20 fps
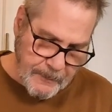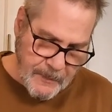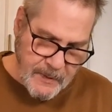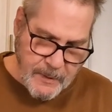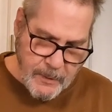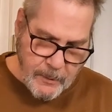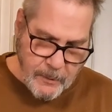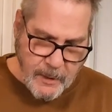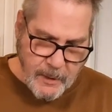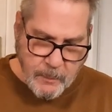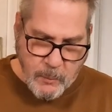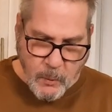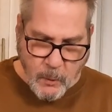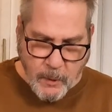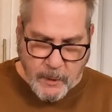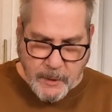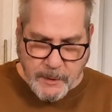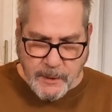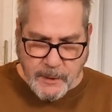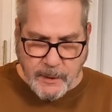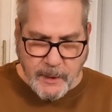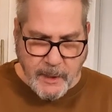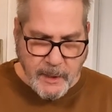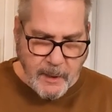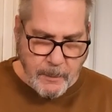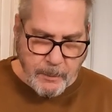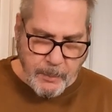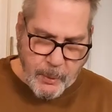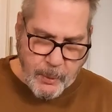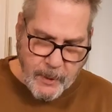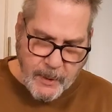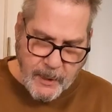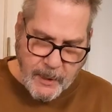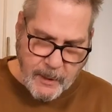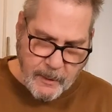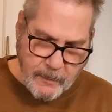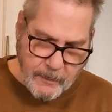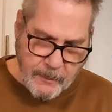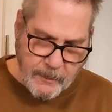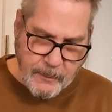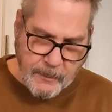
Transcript: It's turning more into like a pudding.